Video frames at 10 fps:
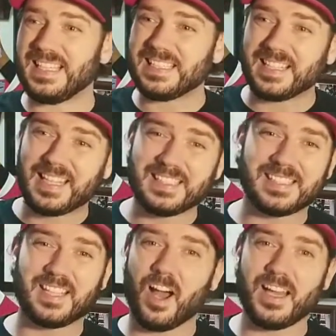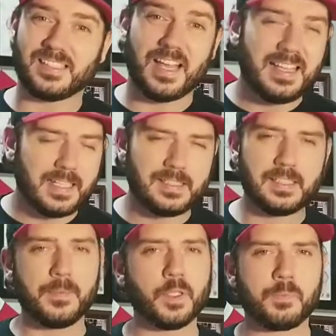He's got that size, that
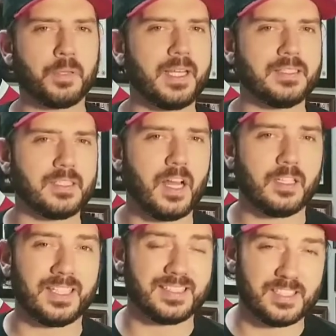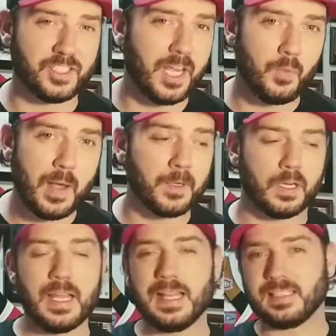similar play style to Shea
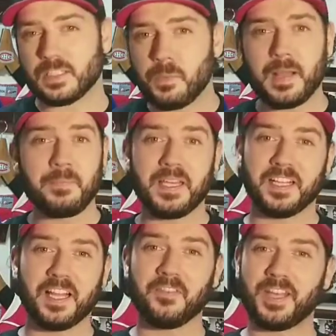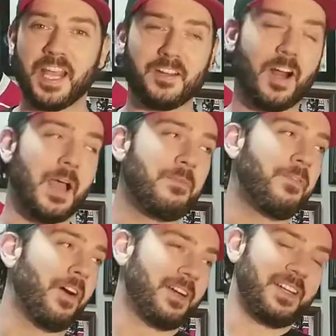Weber, despite being a left hander. I'm
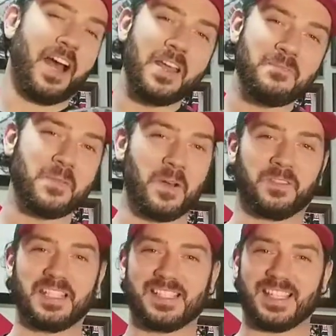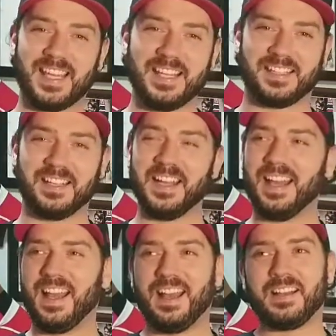fucking hyped about this kid.
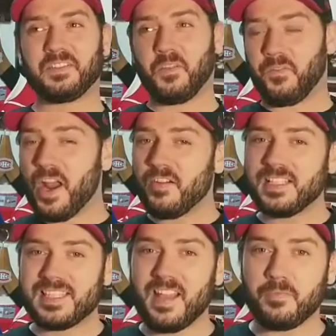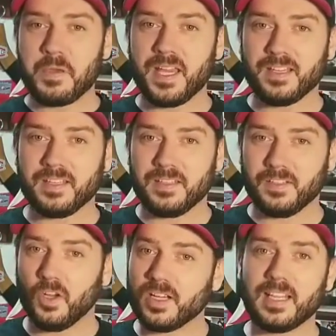Very safe pick.
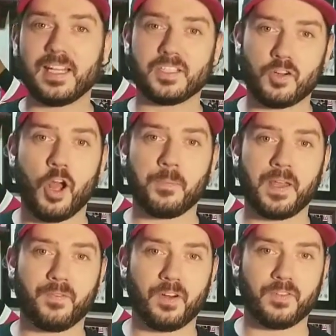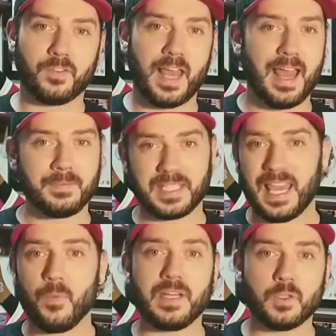Looking like a strong pick for, for the Habs. I
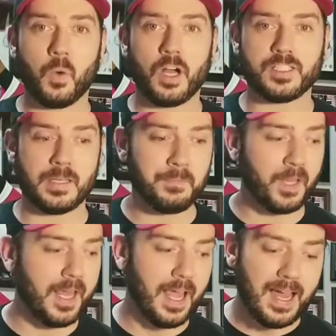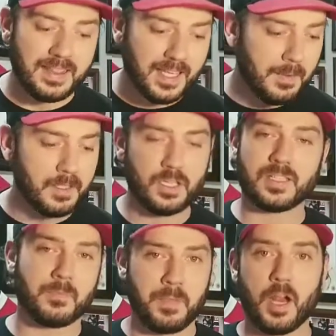can't wait to watch him play. I think him and
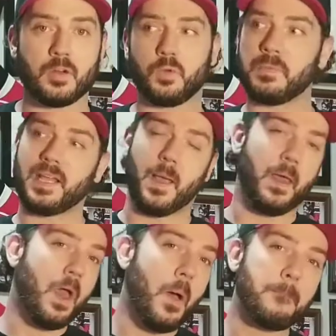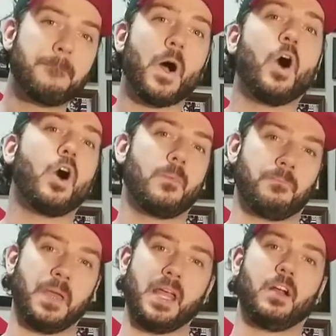Justin Barron would make a
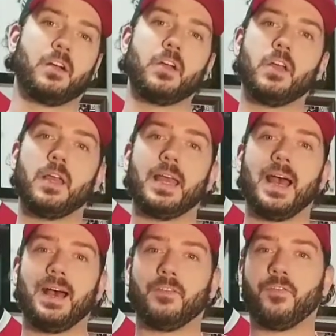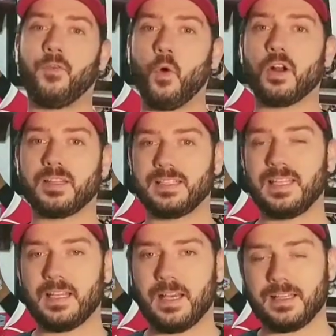bomb pair uh, for the
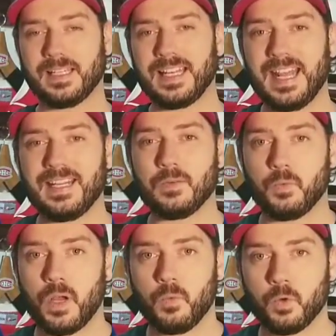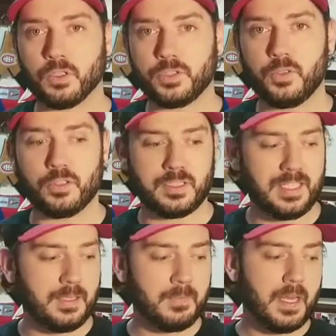t- uh, the Canadian uh, World Junior
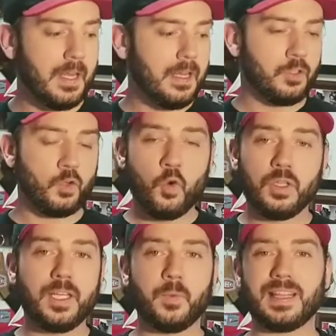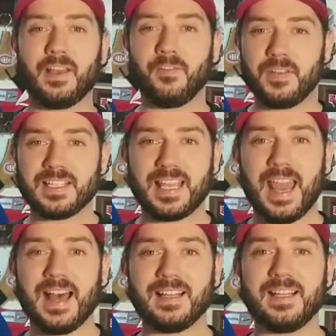team. Guhle with that
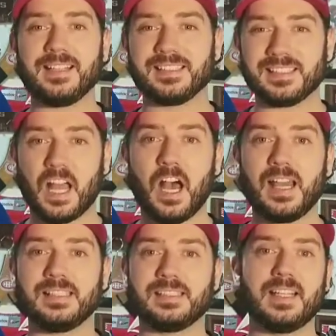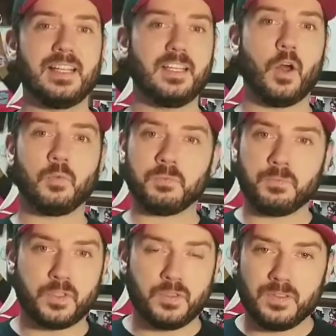physicality, the size, you know,
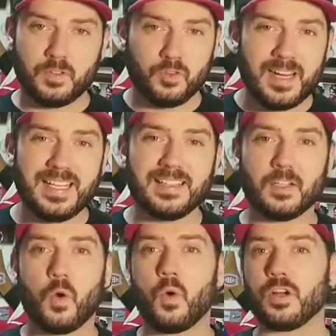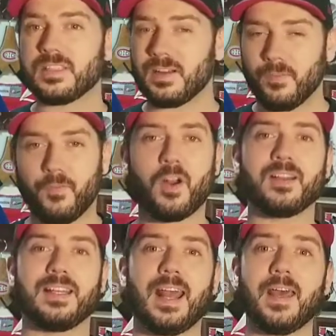gritty in the corners and in front
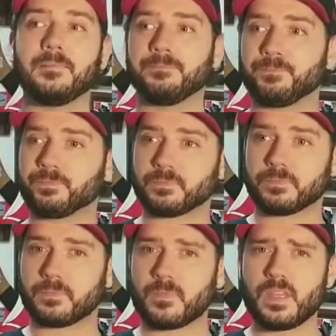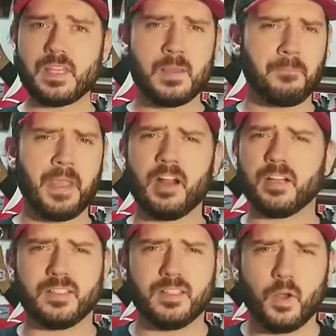of the net.
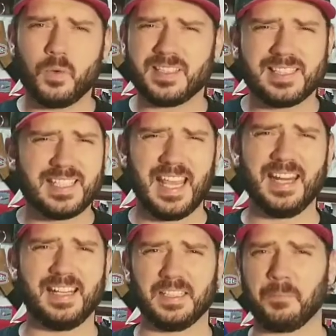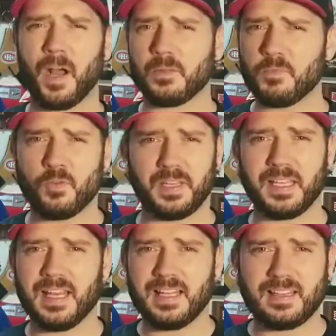Barron with the skating, the puck
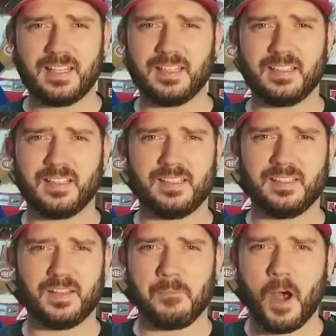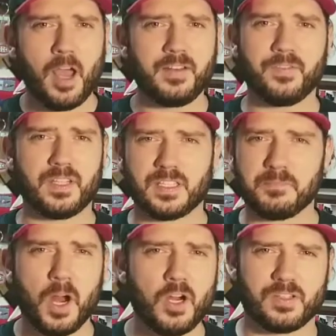moving, the the the mind for the
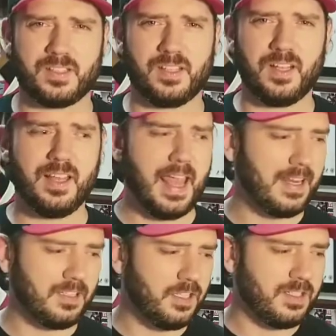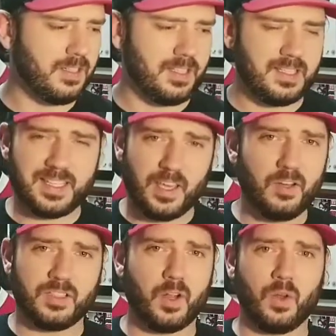smarts, and just the
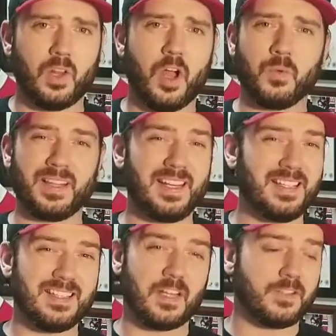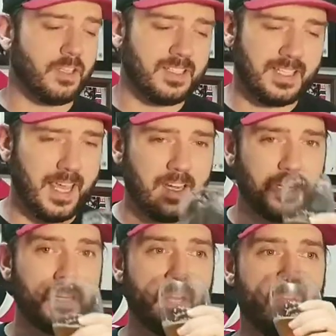skill to go along with it. He's such a good
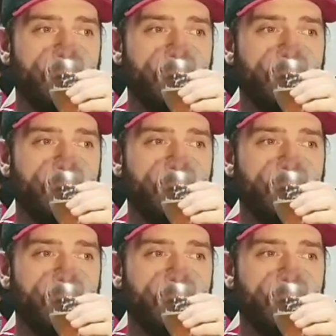skater.